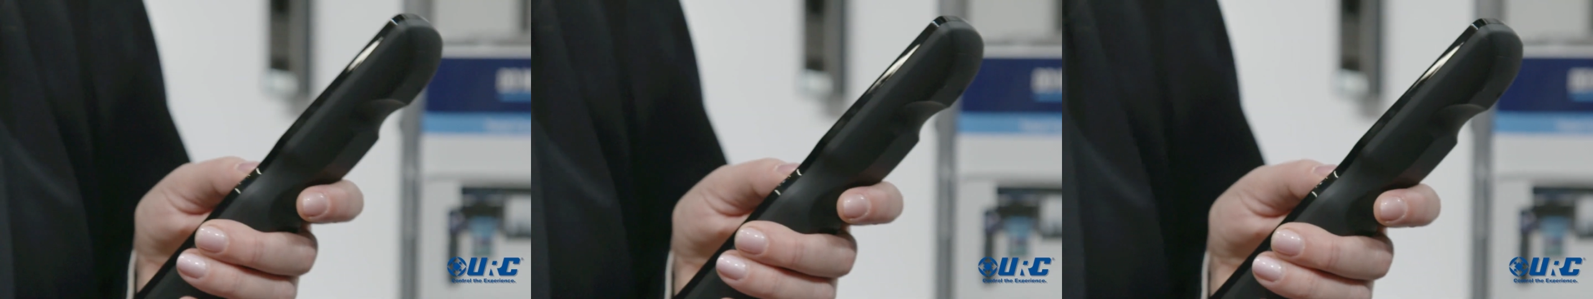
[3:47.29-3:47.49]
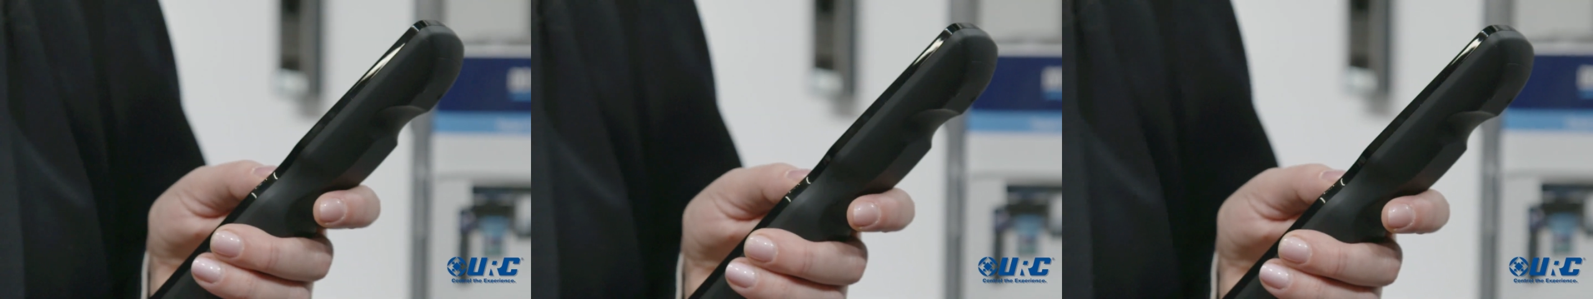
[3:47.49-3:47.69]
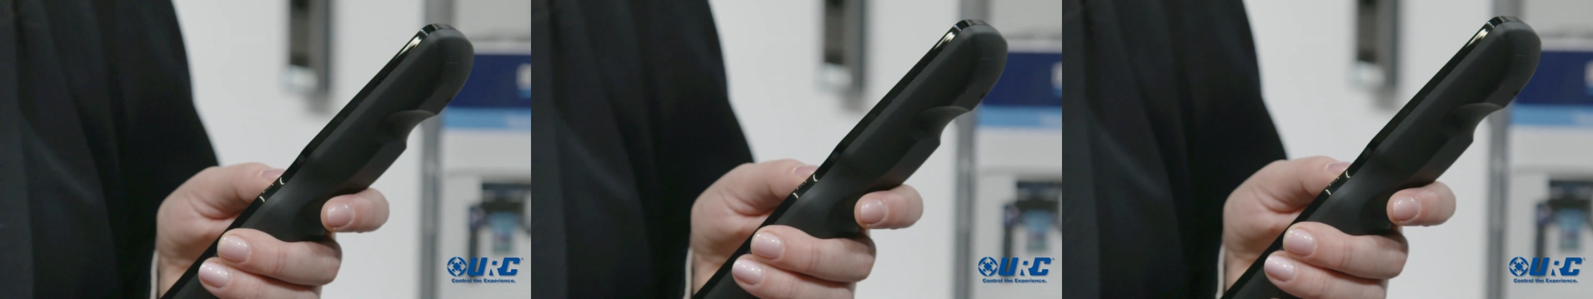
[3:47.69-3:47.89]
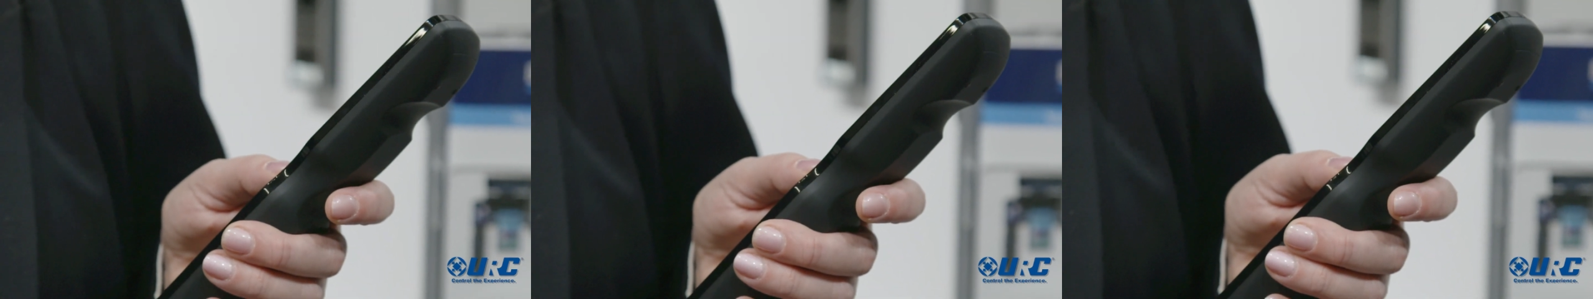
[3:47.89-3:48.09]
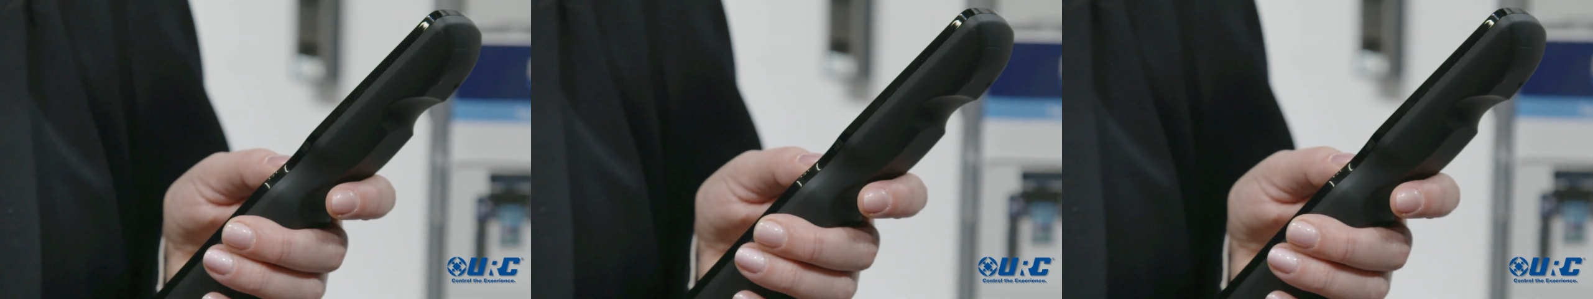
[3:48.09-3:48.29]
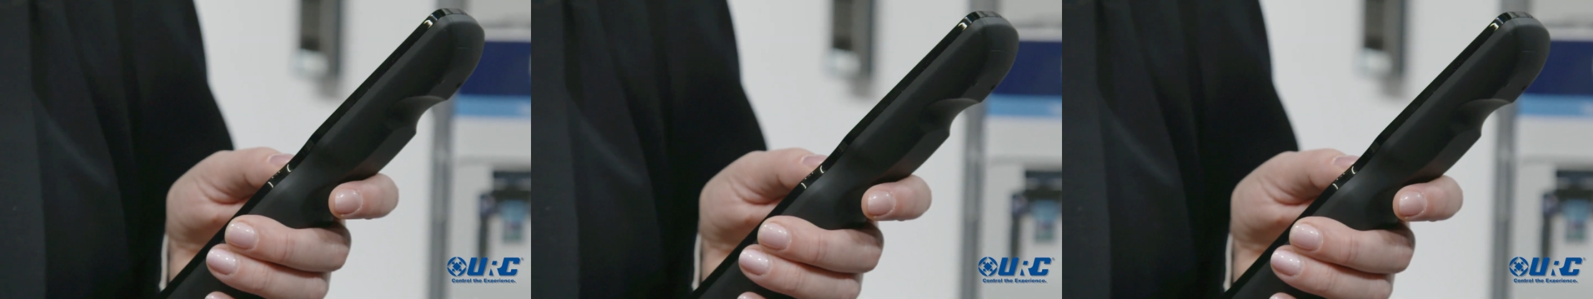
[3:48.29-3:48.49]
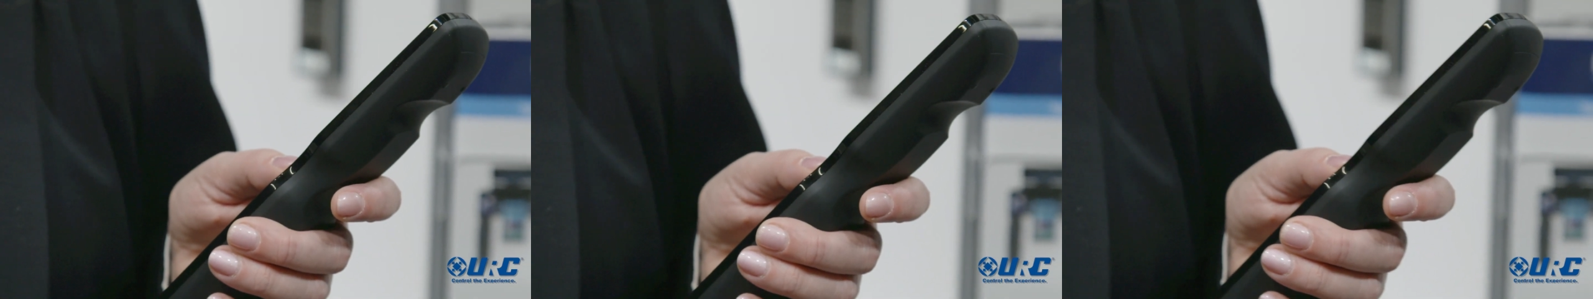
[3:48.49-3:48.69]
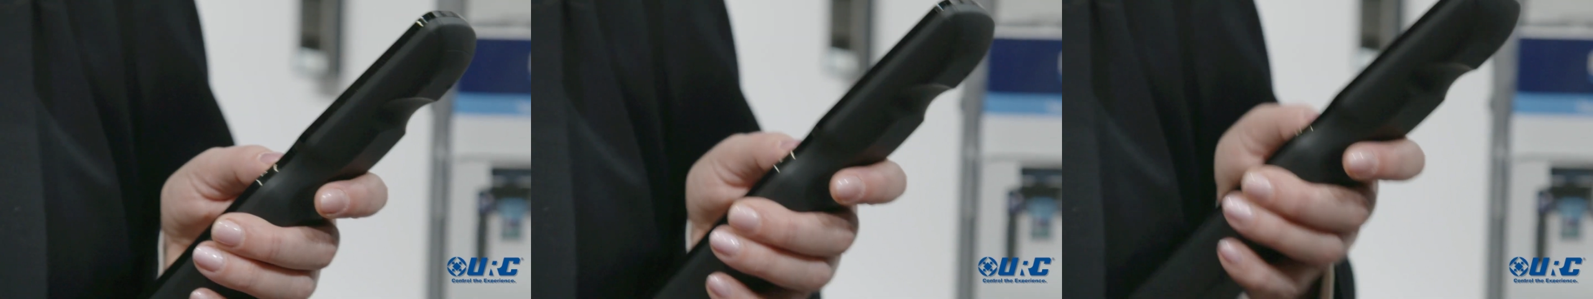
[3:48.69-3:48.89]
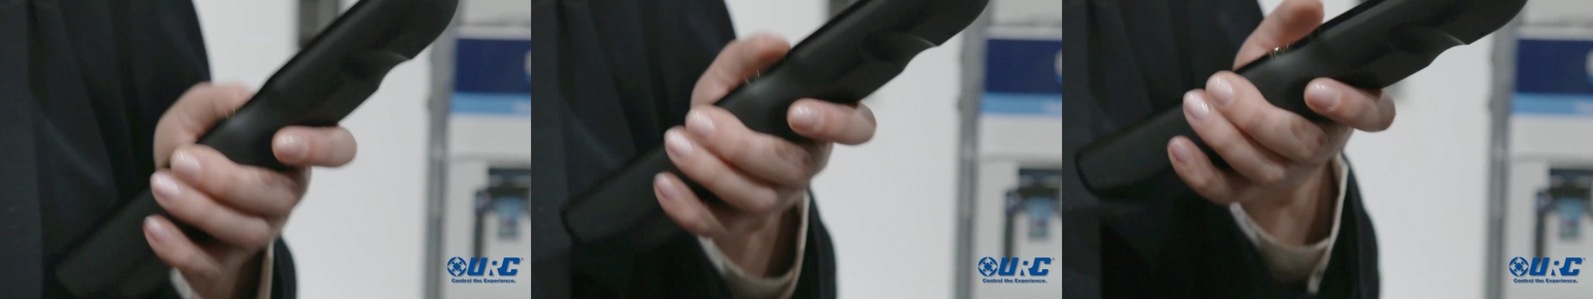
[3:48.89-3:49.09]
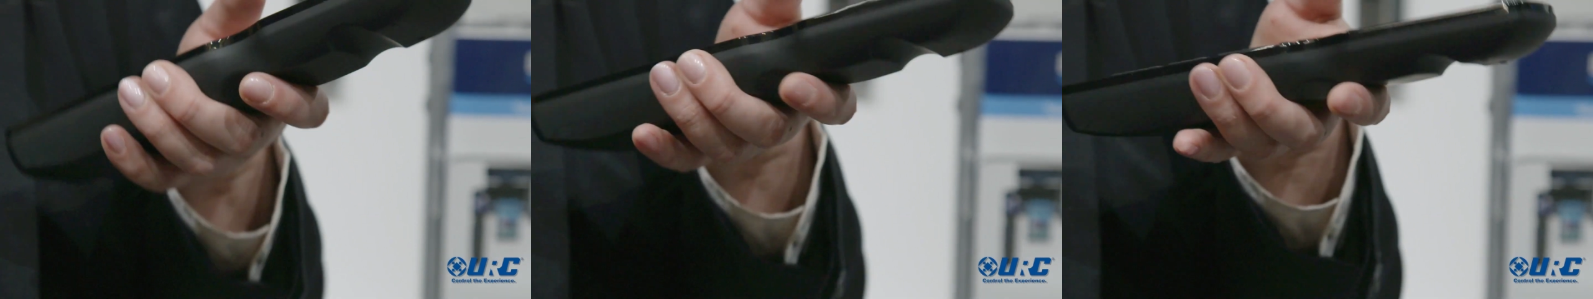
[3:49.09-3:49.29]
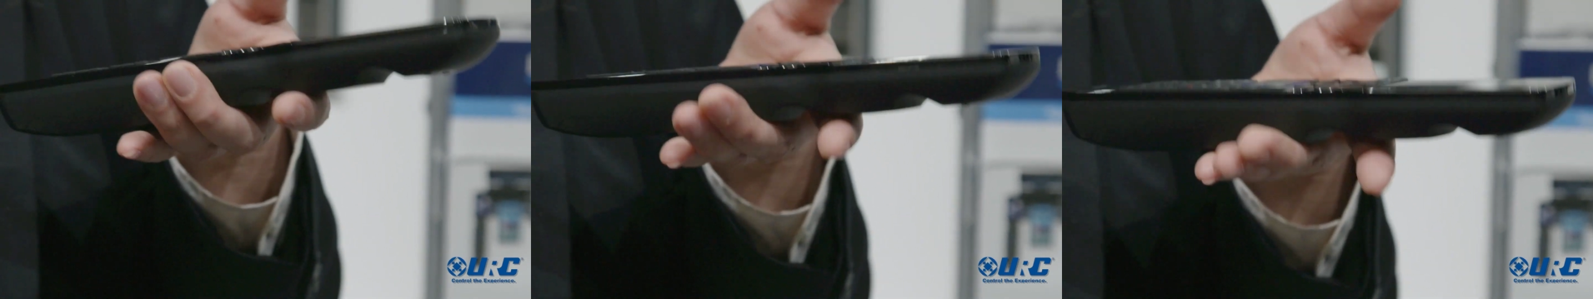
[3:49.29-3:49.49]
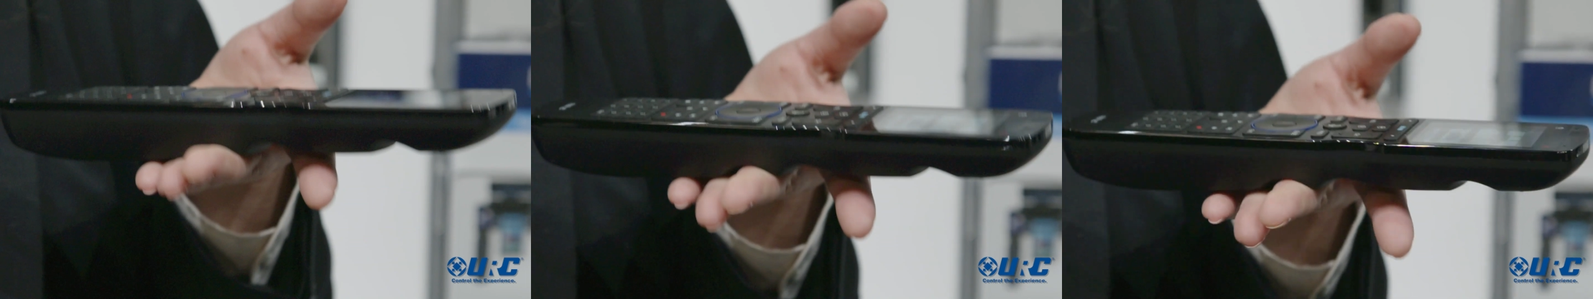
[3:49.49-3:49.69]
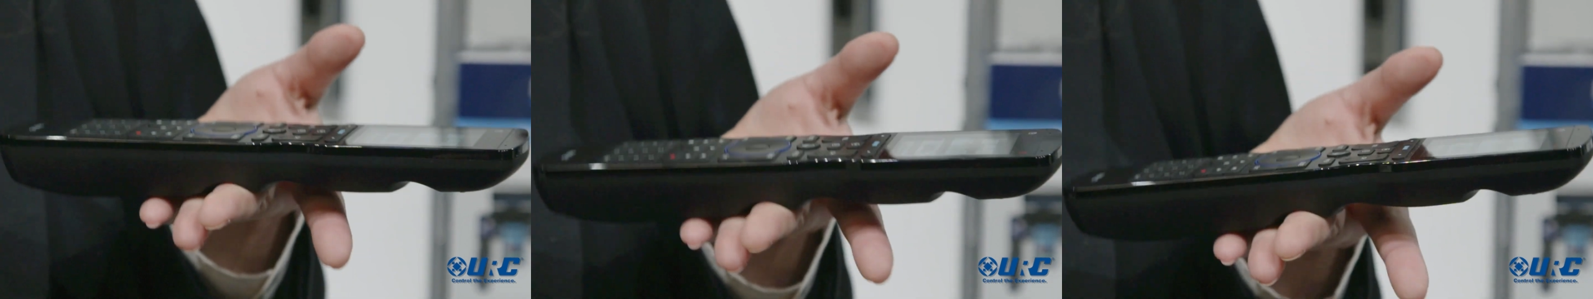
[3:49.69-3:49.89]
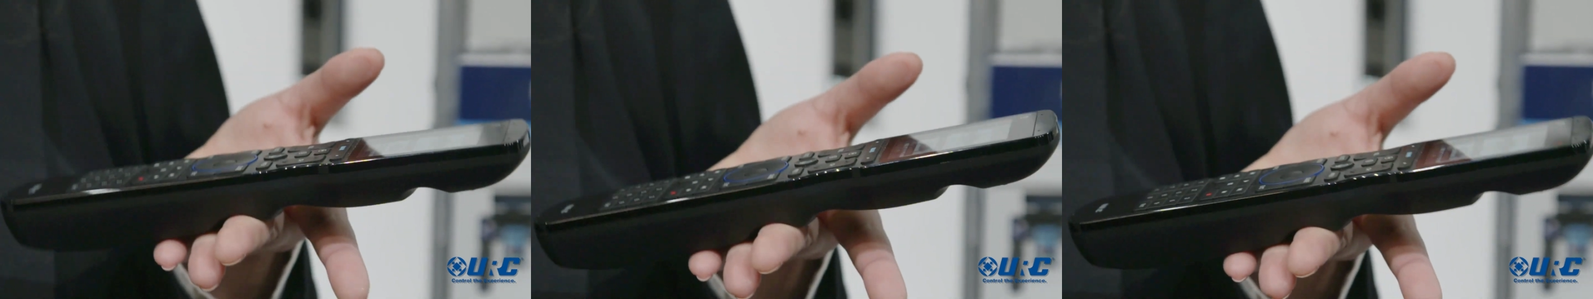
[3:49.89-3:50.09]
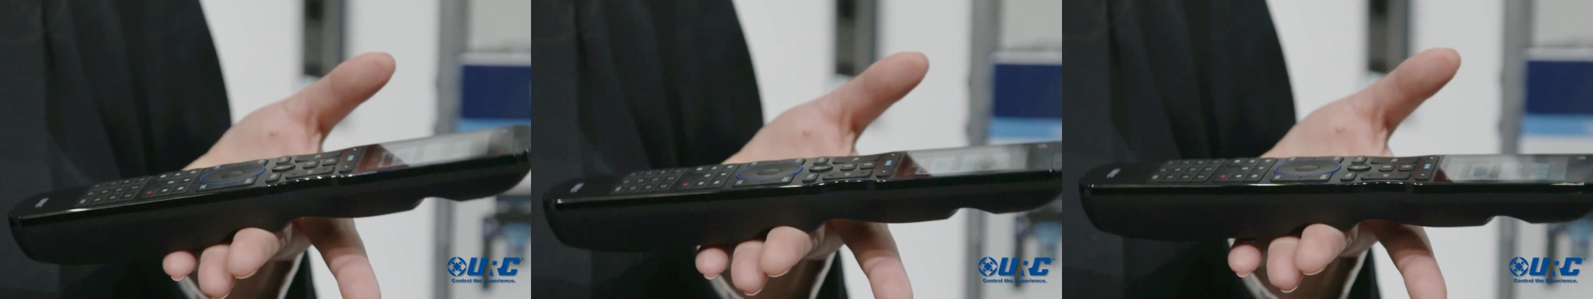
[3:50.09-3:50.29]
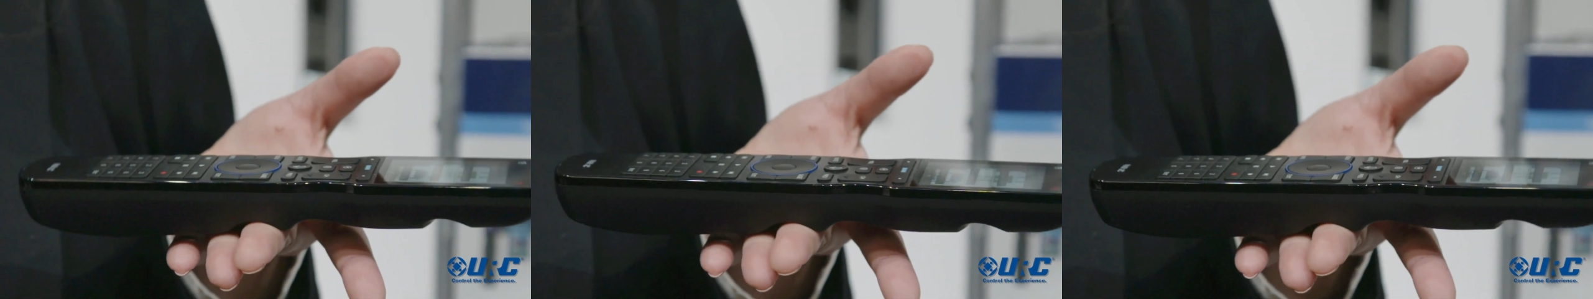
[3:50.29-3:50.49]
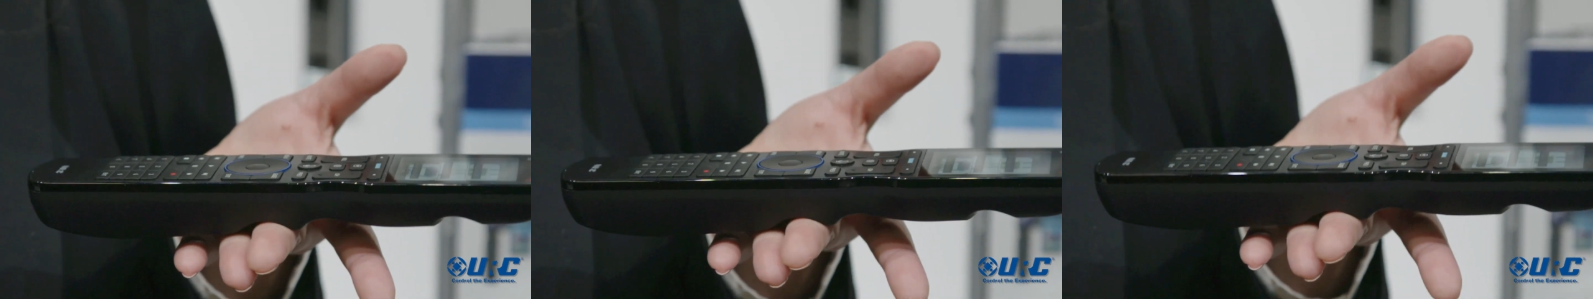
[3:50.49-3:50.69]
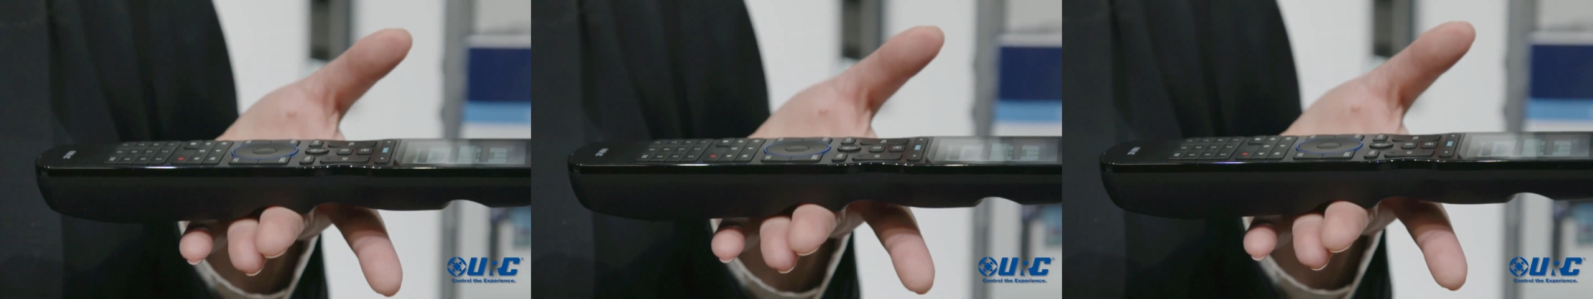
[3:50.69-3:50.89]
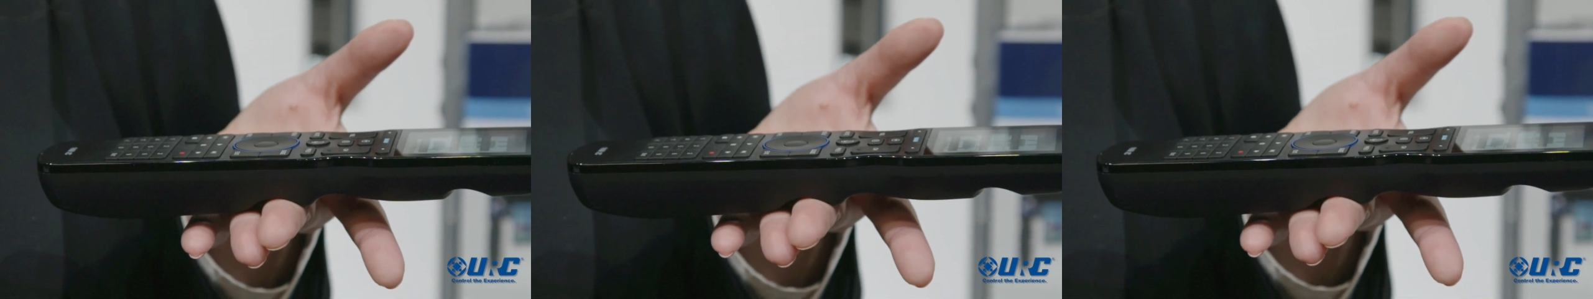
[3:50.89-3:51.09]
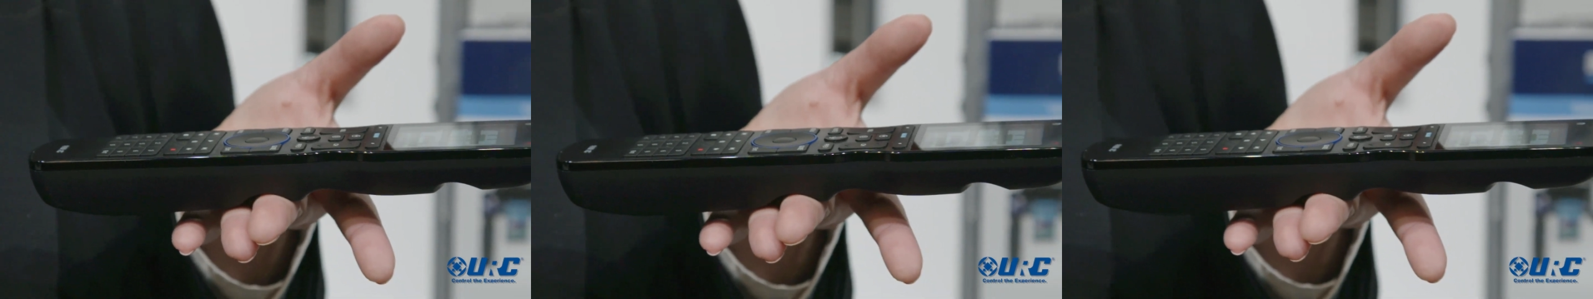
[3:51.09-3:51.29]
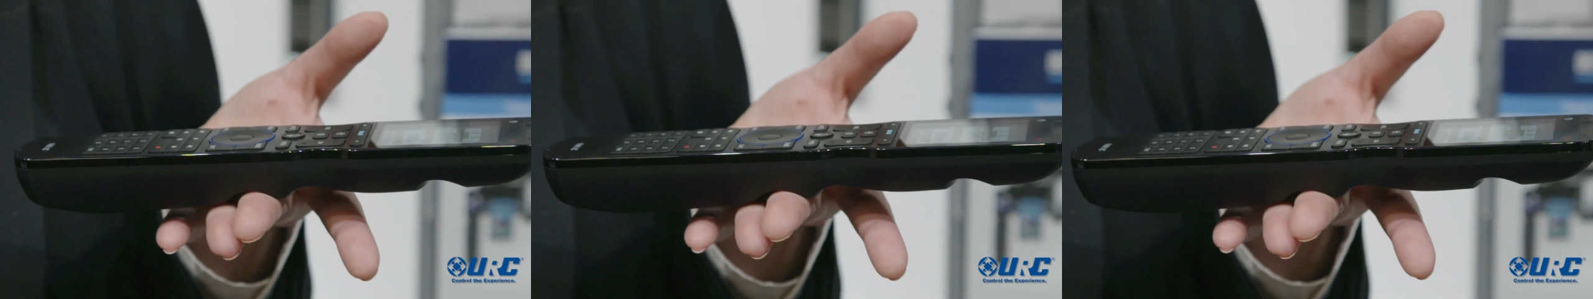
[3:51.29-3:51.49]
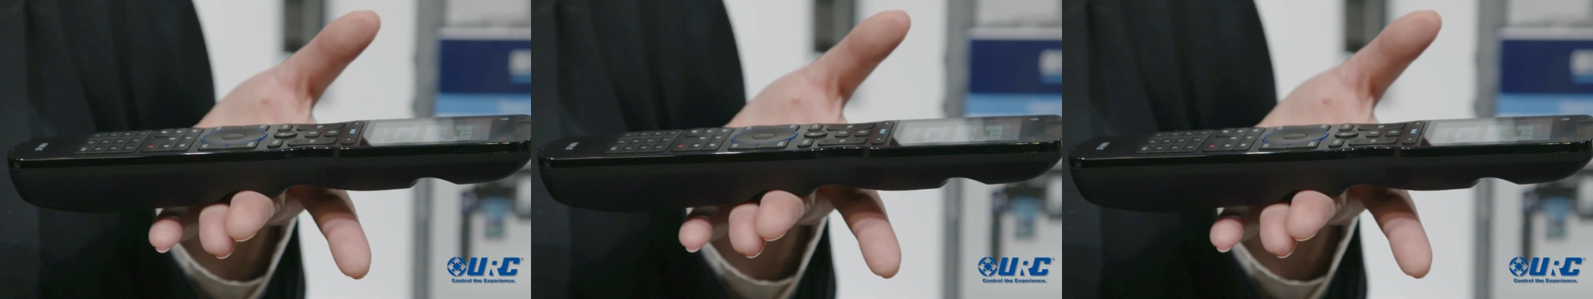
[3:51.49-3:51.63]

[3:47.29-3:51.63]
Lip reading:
[unreadable: no face in view]